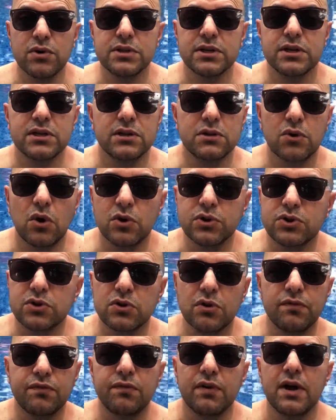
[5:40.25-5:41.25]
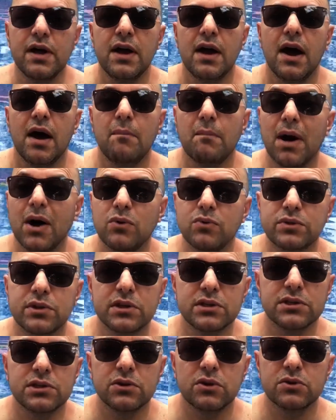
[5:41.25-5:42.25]
There are lots of
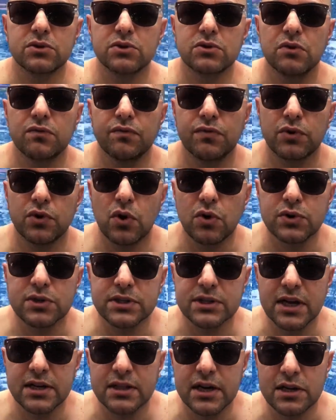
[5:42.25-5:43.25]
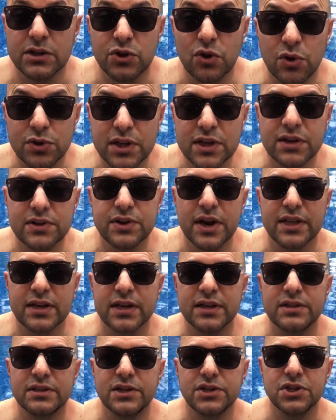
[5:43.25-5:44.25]
mountains, lots of roads that are not in great
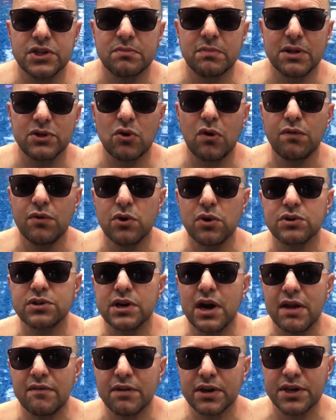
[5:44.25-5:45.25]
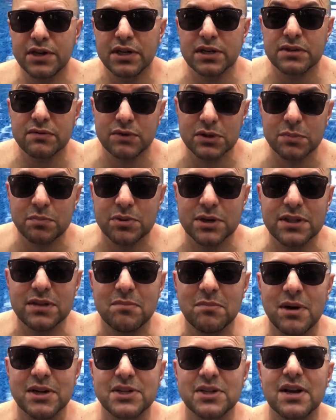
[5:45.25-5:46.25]
condition, but overall driving here was pretty
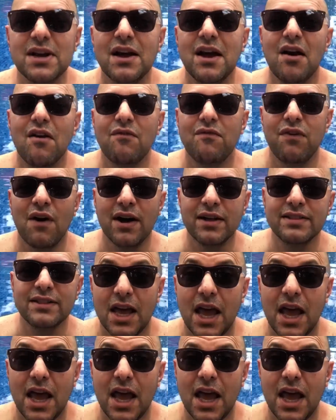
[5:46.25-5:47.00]
much fun,